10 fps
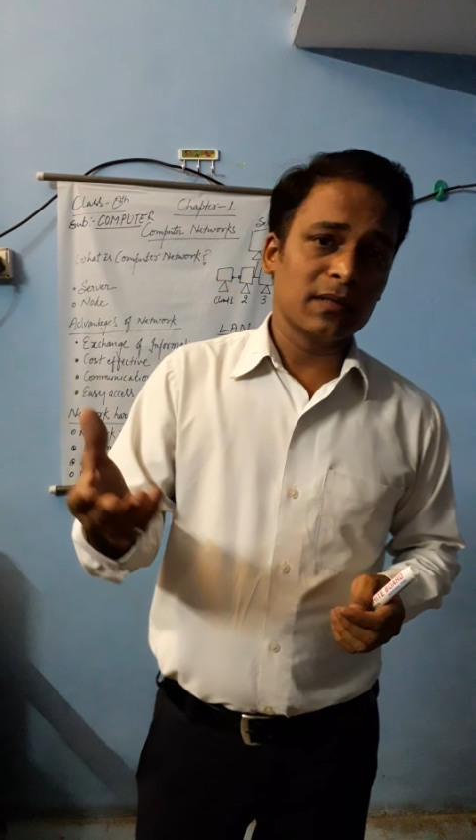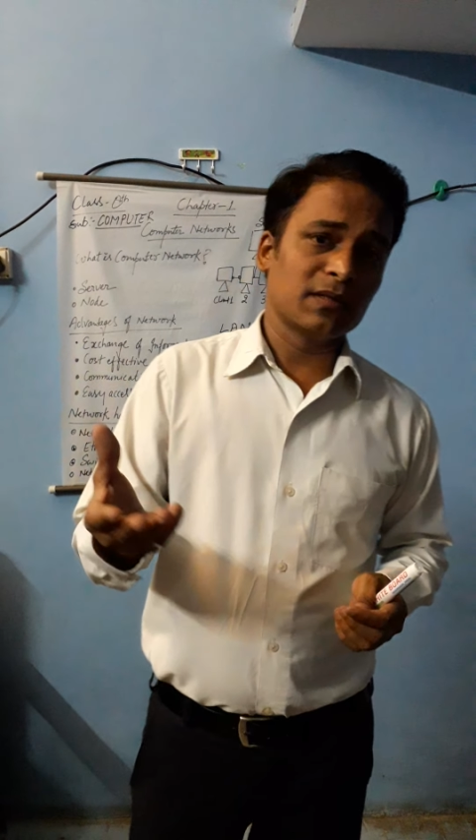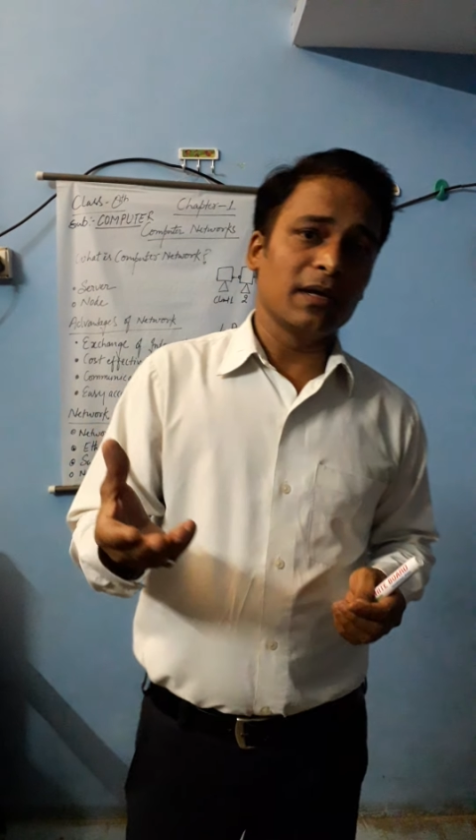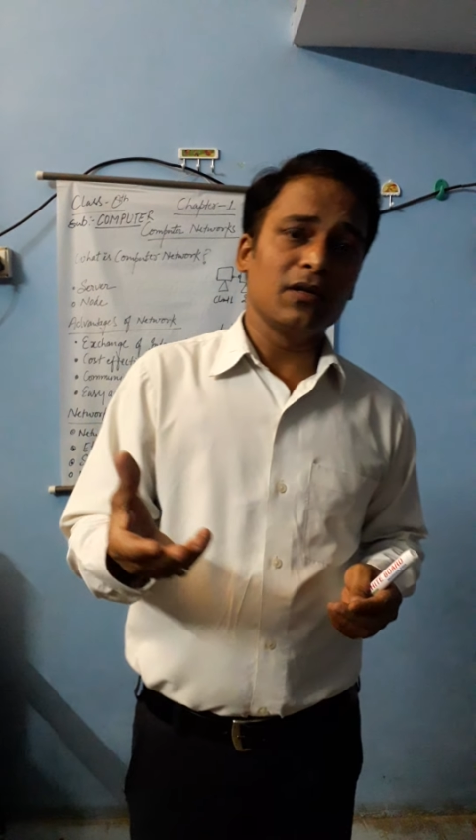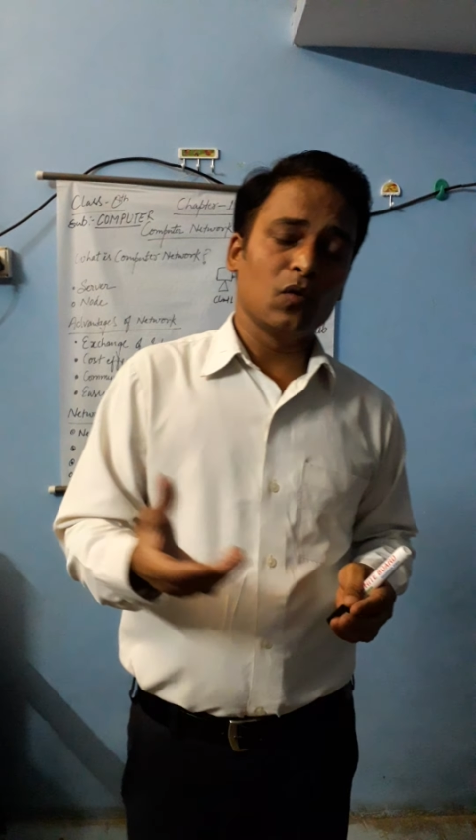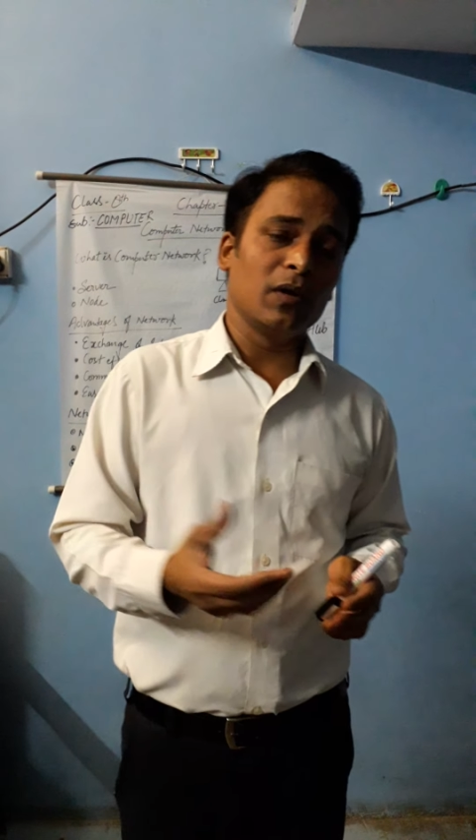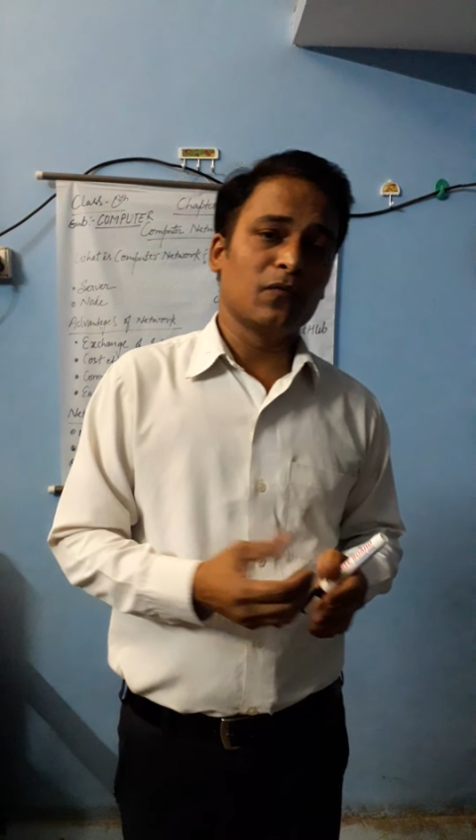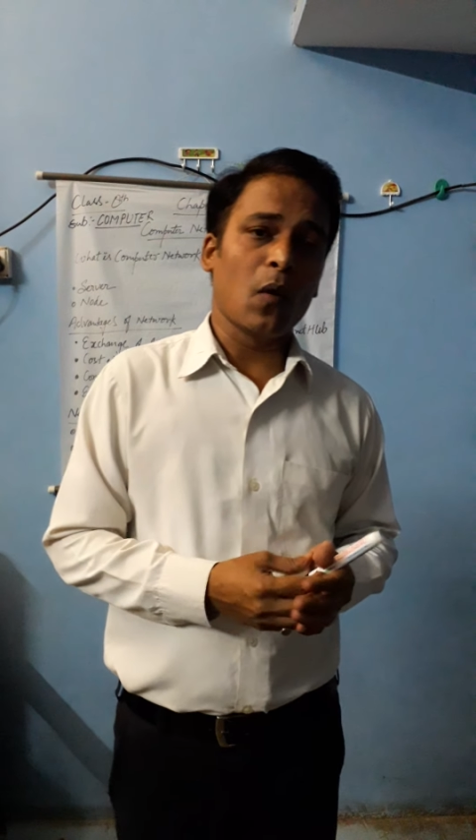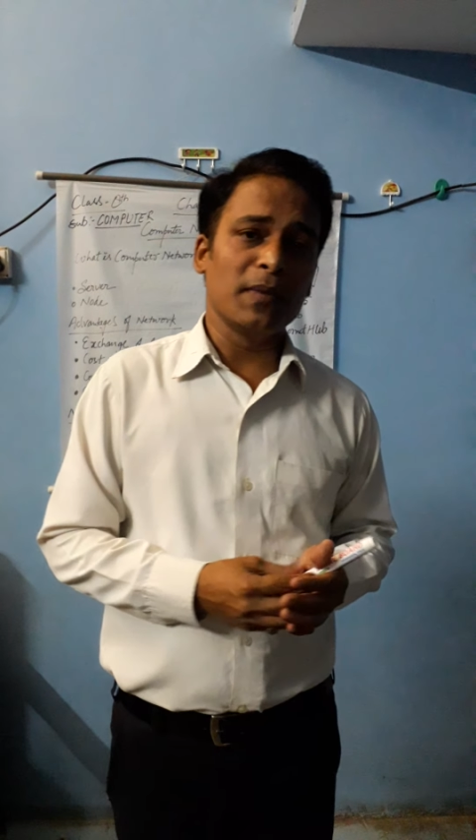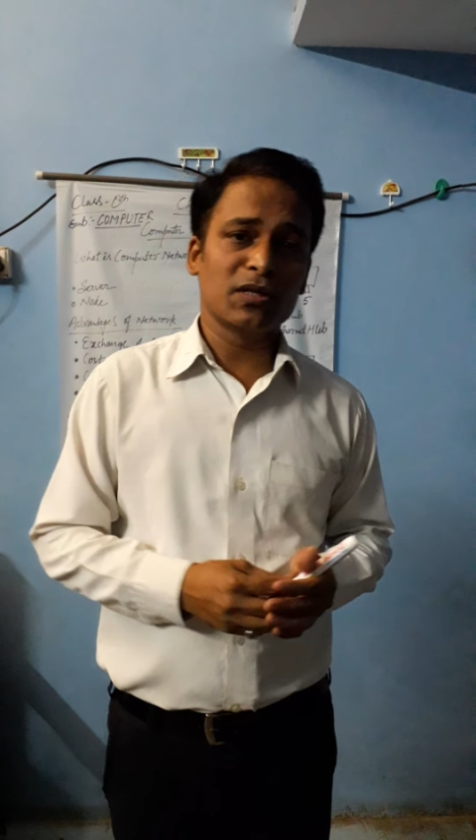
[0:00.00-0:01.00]
send your
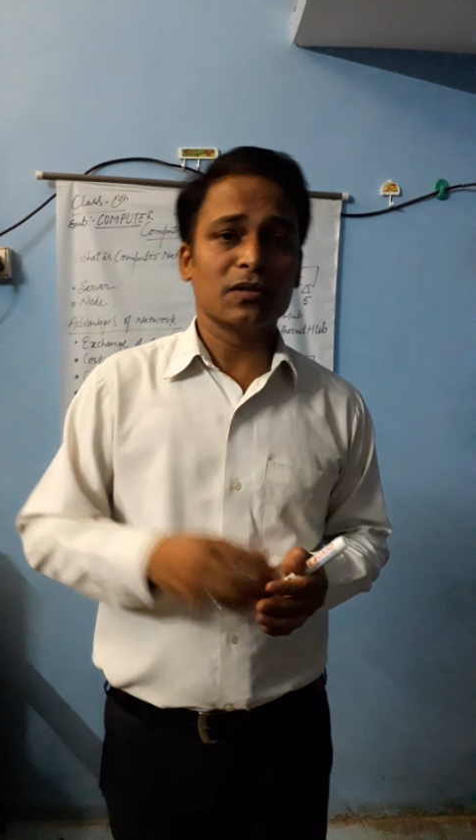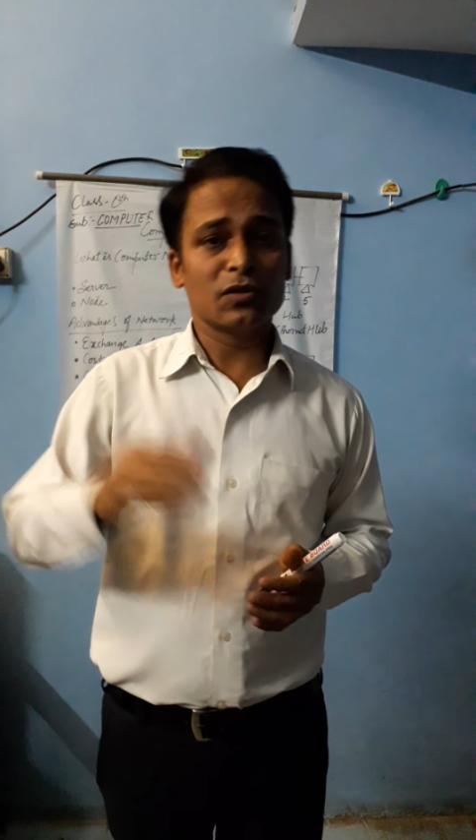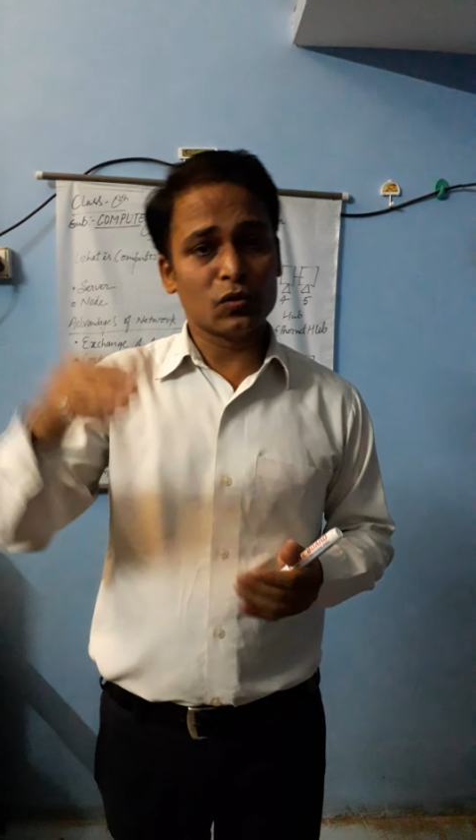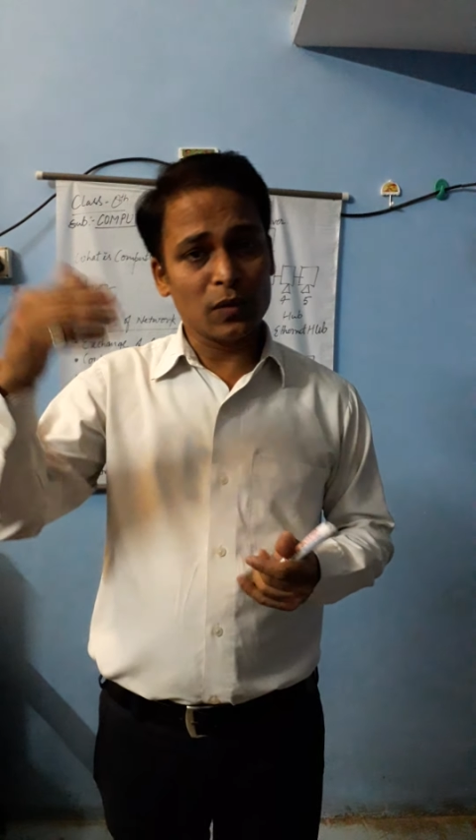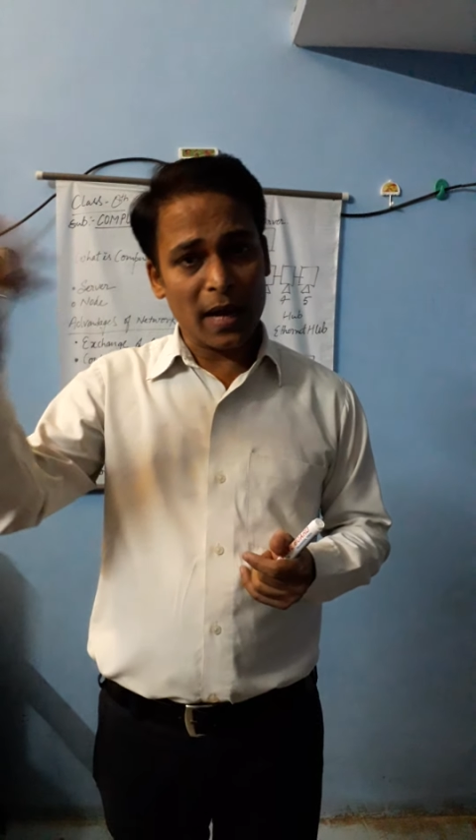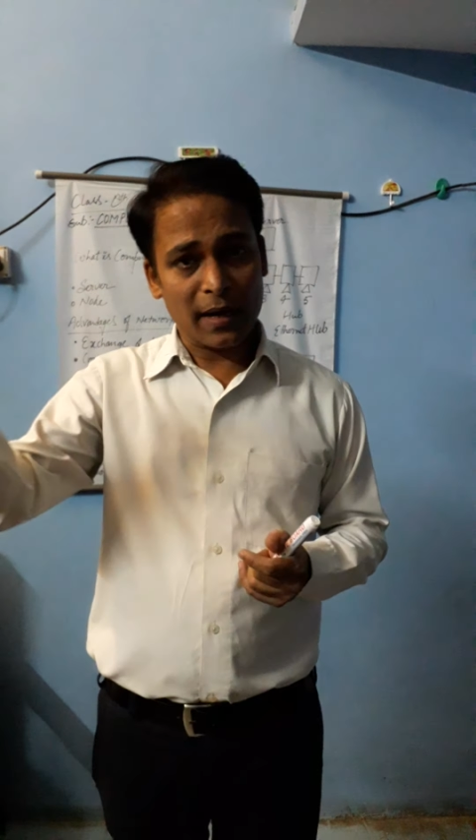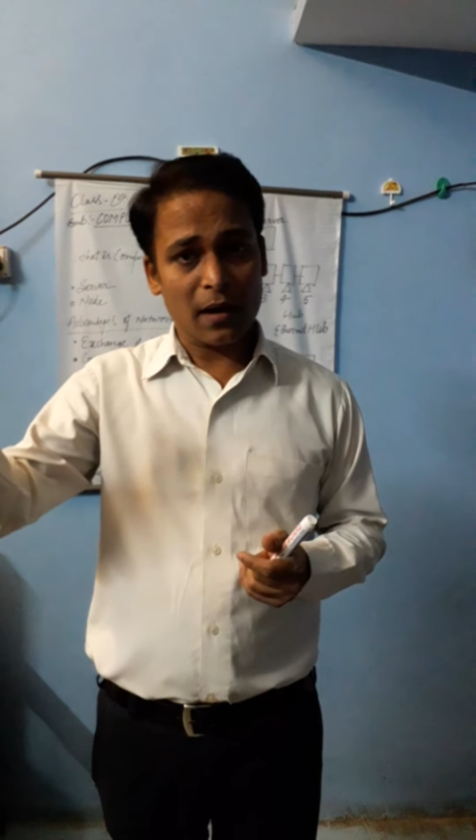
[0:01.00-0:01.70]
informations to that